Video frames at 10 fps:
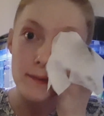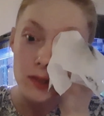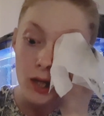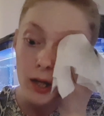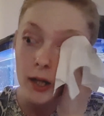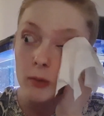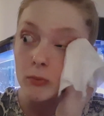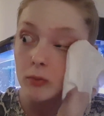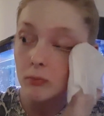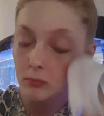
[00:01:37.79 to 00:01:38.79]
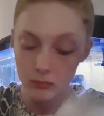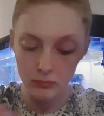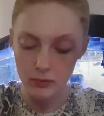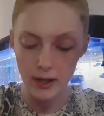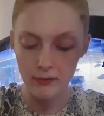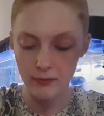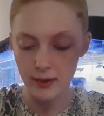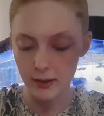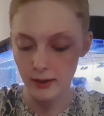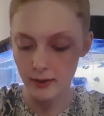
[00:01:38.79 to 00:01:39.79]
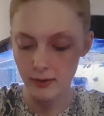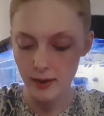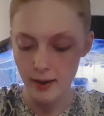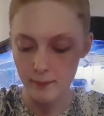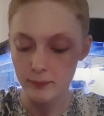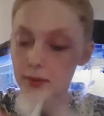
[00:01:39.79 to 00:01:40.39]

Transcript: time and everything like that.